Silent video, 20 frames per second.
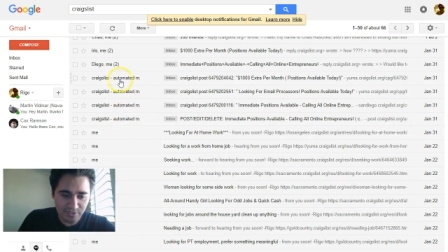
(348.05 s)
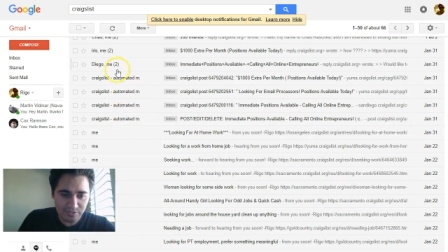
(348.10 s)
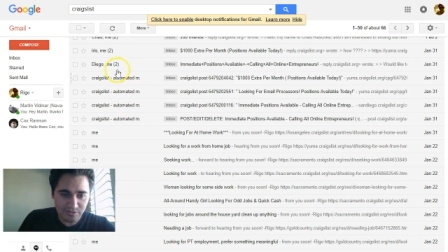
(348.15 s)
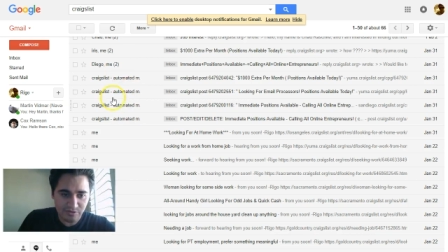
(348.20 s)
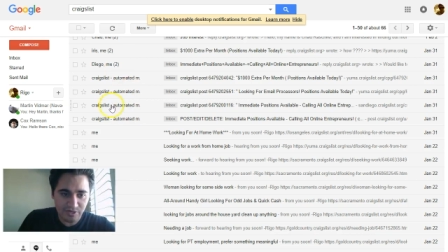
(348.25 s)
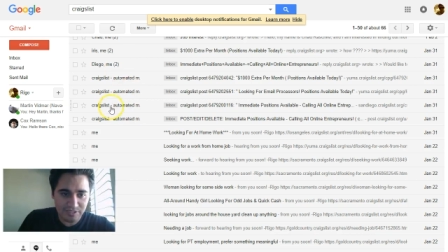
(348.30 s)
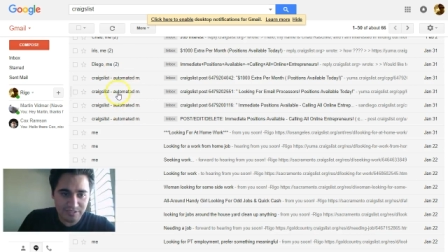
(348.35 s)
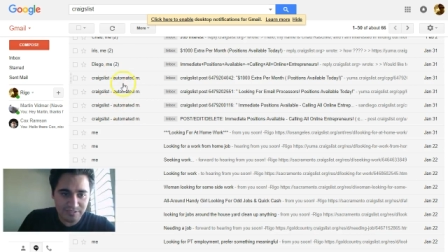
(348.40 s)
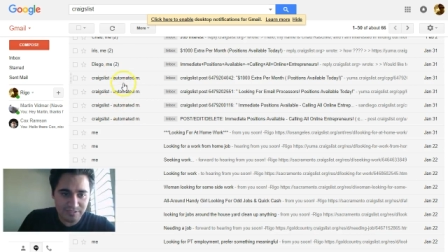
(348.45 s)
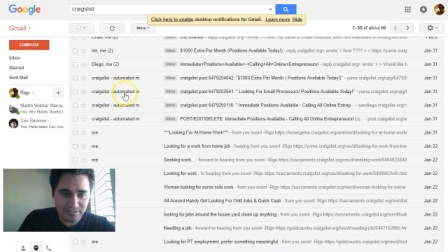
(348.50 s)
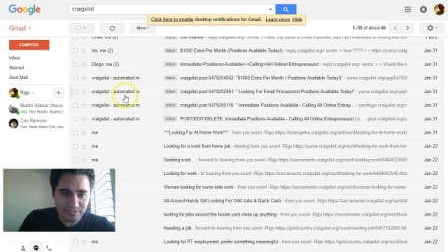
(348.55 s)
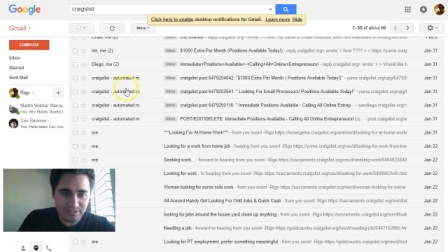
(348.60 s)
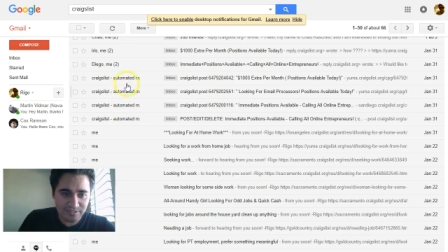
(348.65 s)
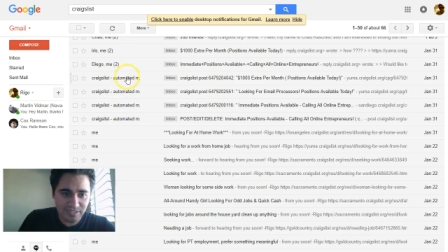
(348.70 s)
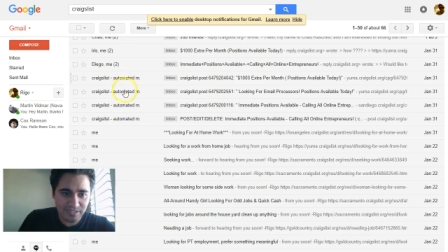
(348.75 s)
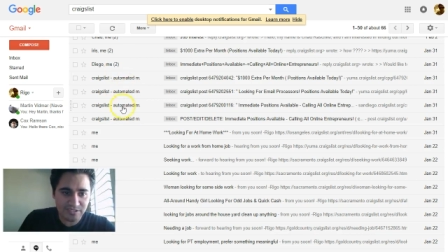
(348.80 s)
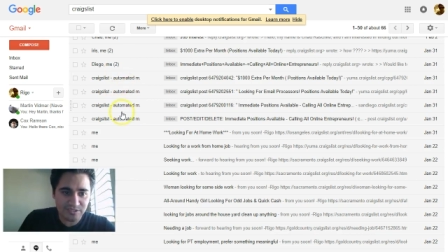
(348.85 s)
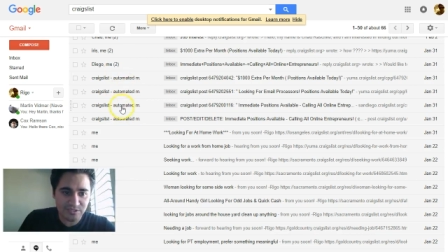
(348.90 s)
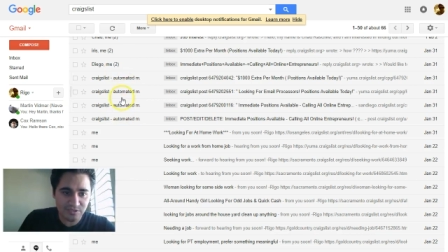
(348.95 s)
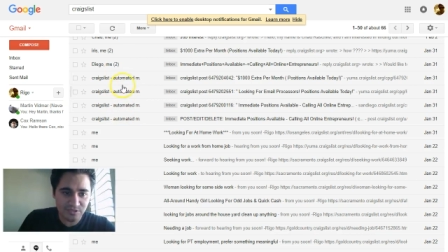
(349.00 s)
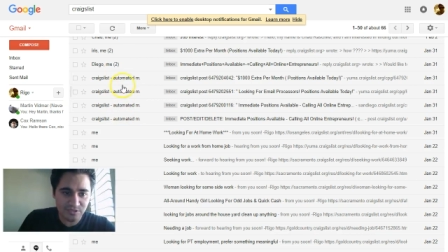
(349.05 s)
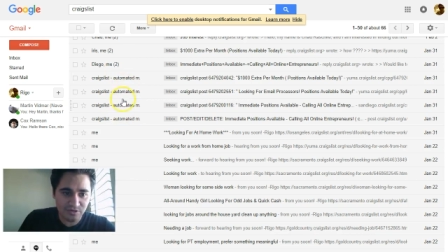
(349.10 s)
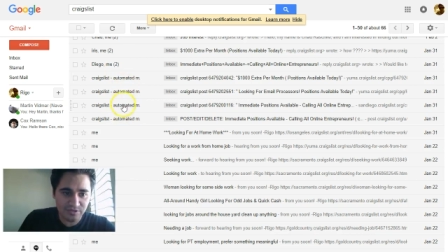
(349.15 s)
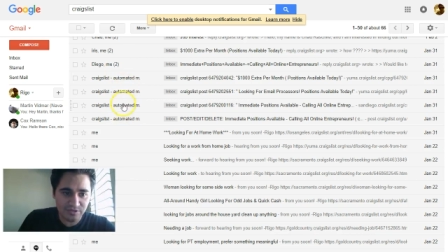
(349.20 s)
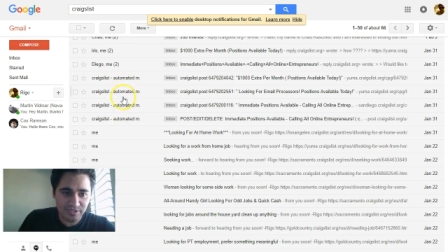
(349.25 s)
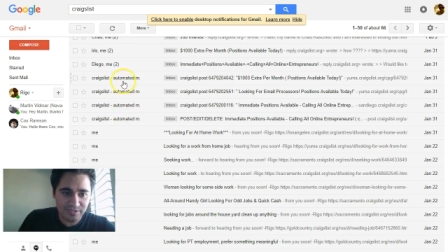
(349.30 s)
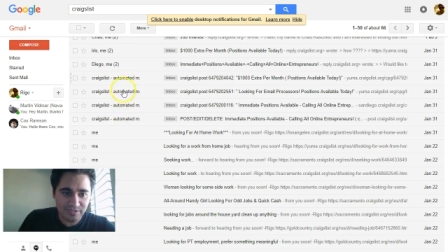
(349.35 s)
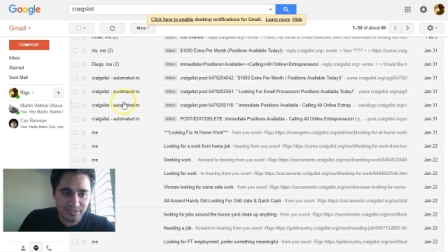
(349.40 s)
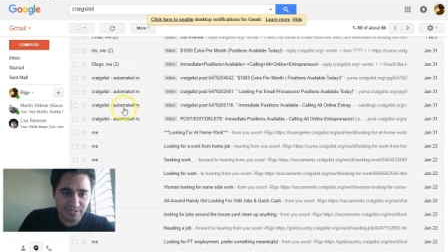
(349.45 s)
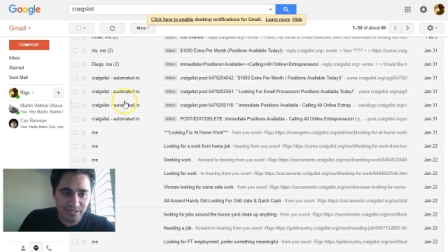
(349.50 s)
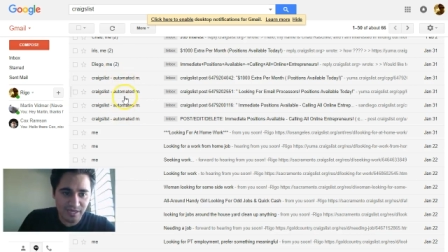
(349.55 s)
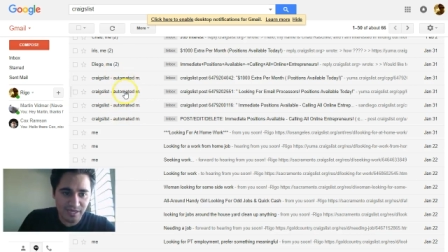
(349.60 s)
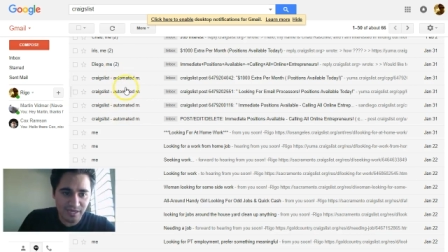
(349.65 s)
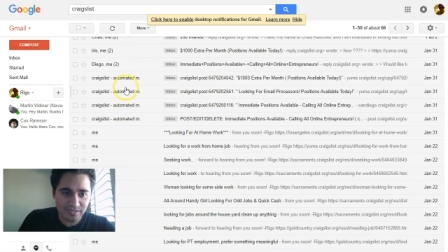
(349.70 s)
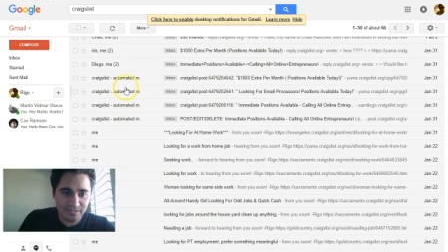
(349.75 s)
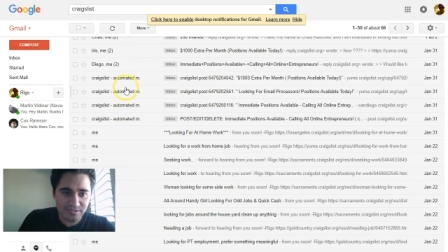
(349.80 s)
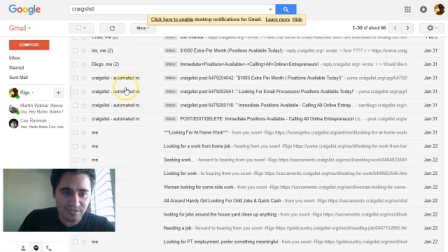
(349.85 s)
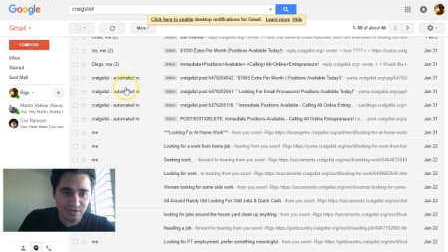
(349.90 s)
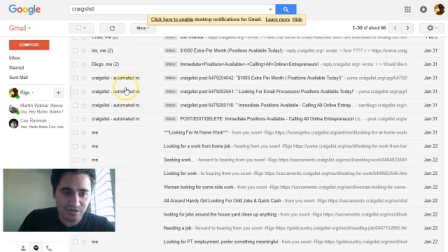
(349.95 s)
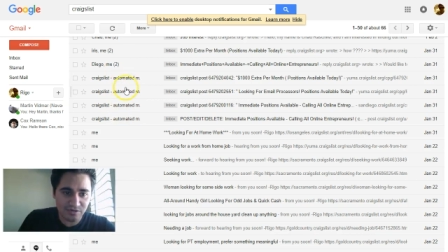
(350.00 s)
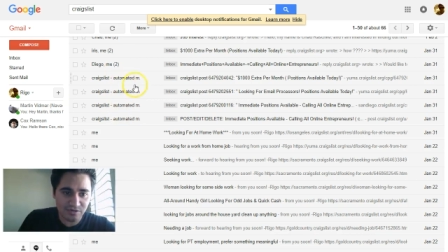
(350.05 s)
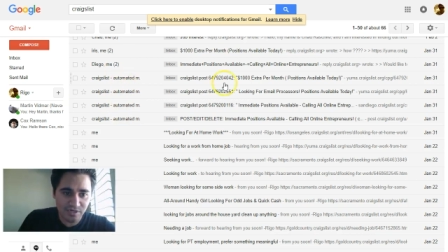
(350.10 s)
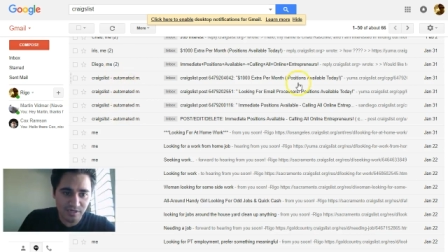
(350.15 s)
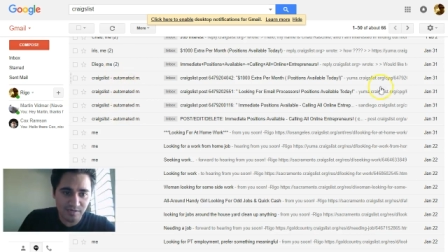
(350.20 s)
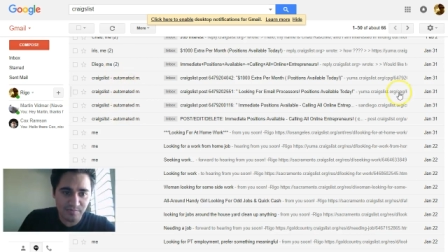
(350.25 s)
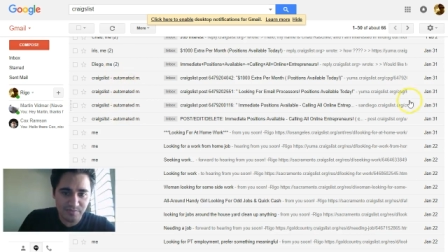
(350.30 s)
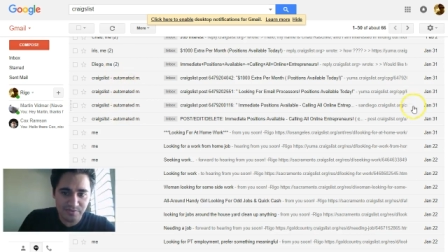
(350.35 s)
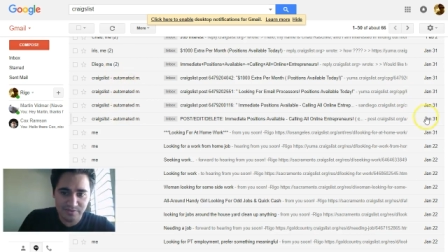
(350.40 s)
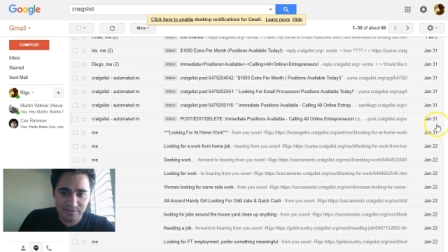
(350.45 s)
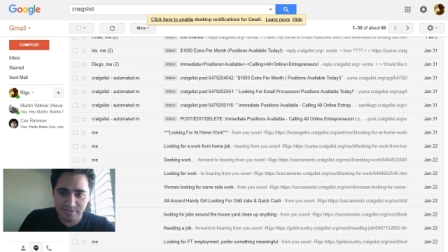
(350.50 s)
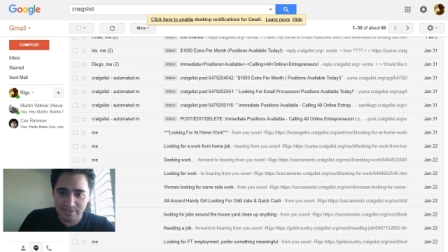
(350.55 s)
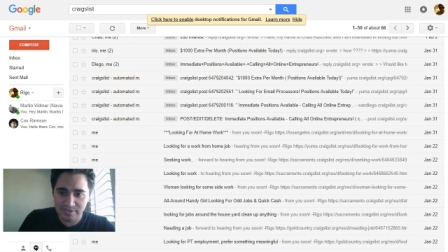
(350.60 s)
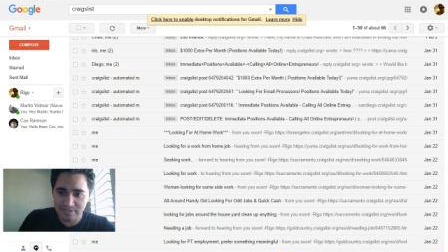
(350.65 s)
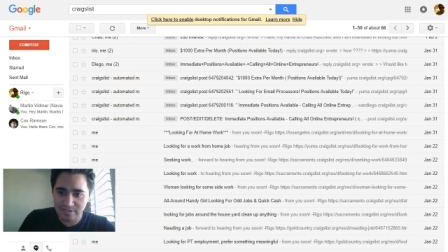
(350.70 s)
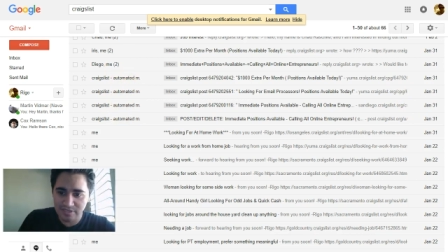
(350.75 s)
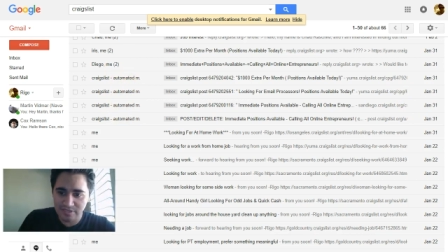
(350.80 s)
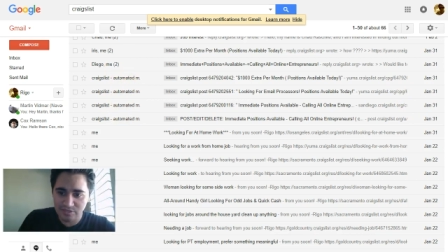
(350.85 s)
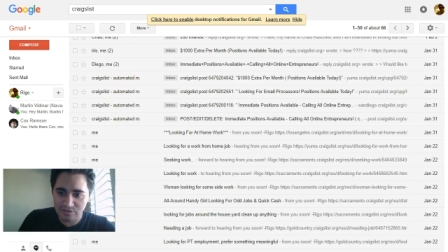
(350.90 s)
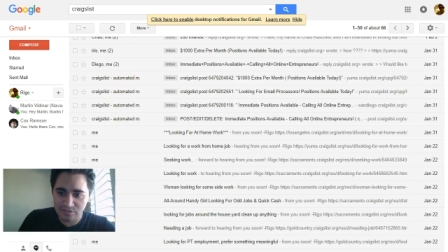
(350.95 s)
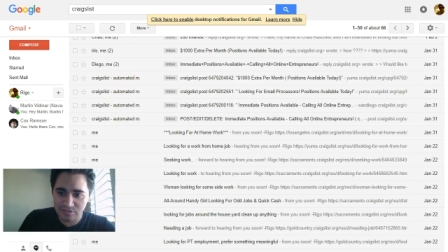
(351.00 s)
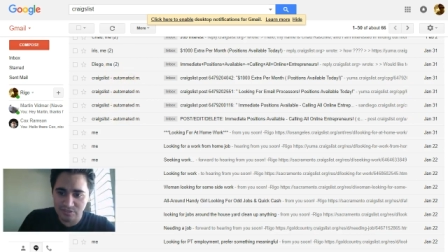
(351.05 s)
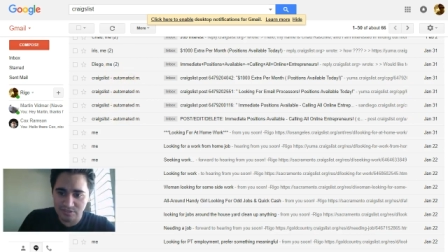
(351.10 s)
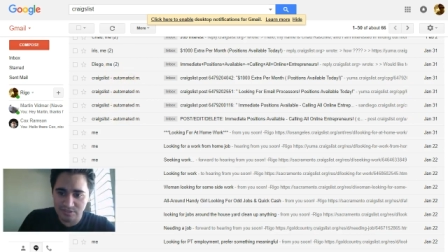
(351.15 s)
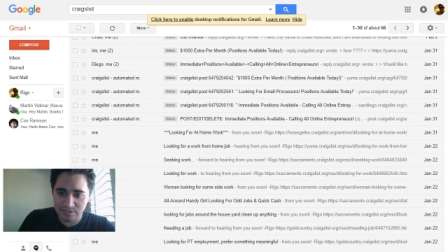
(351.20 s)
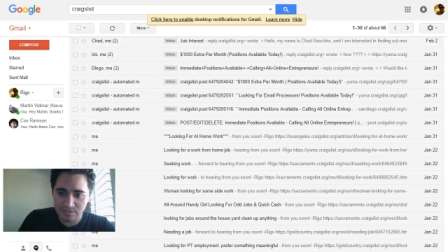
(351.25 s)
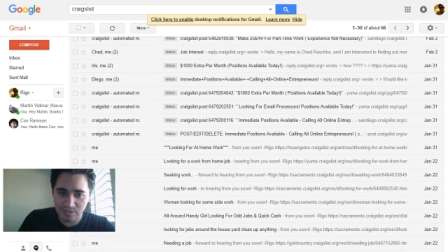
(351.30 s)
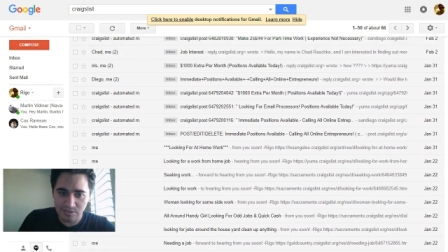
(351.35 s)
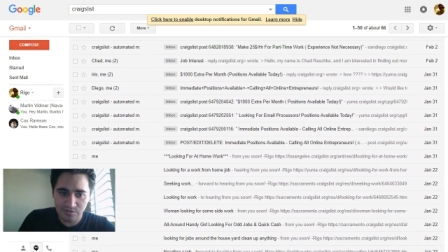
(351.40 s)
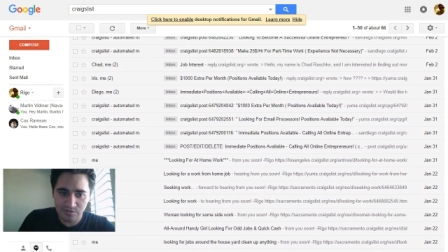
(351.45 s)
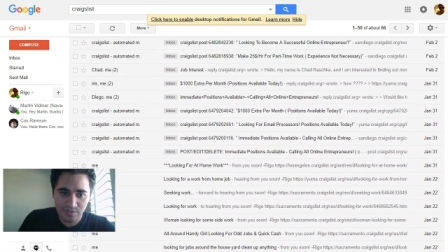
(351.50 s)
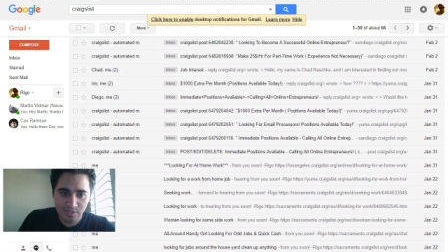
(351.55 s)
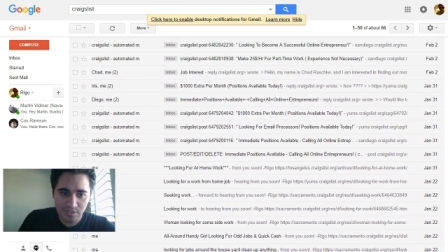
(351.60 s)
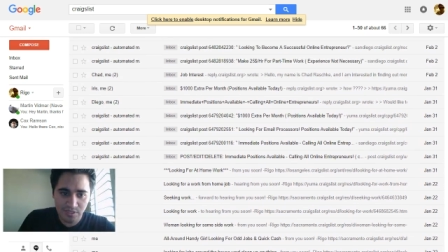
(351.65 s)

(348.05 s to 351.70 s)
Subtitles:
Craigslist lets you know that the ads are up and that you're good to go.